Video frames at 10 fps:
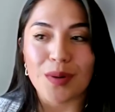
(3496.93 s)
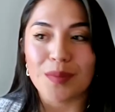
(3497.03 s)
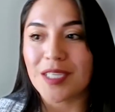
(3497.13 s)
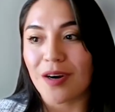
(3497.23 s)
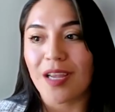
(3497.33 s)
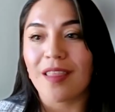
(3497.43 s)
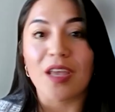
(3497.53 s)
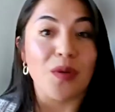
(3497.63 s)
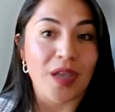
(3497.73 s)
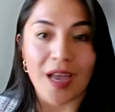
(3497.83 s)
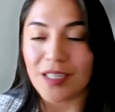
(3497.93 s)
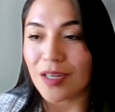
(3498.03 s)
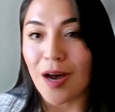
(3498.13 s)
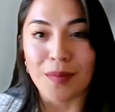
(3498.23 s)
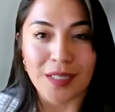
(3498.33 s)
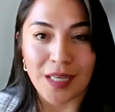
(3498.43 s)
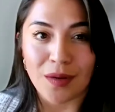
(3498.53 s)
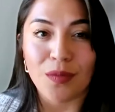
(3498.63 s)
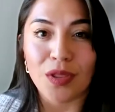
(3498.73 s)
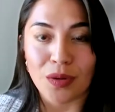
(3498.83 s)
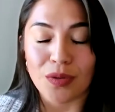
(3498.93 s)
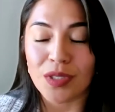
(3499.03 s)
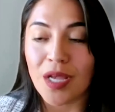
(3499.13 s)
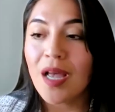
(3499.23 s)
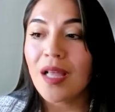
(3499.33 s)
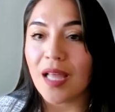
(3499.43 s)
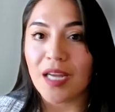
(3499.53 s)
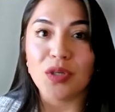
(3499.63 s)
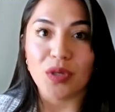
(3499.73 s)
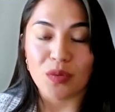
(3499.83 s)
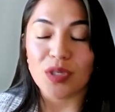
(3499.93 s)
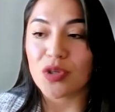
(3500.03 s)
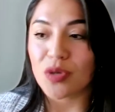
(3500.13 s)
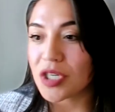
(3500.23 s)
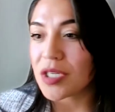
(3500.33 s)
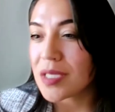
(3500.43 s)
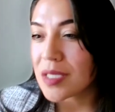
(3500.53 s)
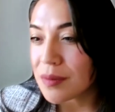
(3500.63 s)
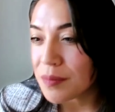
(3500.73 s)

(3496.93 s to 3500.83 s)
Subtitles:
I'm sorry, that you can't accommodate them with those light duty restrictions.